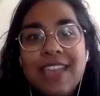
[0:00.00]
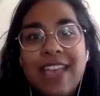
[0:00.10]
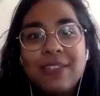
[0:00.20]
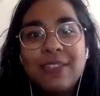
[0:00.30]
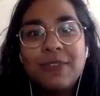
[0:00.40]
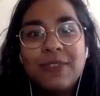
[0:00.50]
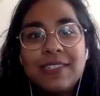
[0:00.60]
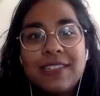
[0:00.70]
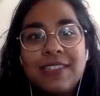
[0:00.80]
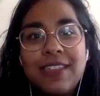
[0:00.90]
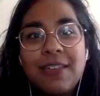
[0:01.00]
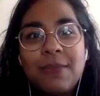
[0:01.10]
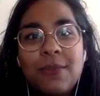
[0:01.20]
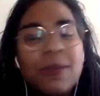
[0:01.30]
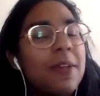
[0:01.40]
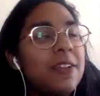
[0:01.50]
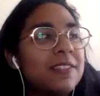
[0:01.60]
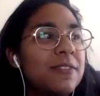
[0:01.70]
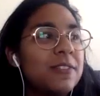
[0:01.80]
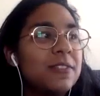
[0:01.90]
as you revisited them, or about
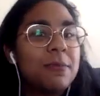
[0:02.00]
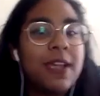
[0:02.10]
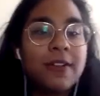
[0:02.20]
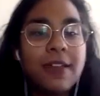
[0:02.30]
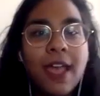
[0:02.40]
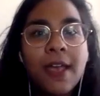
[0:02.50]
yourself as a writer?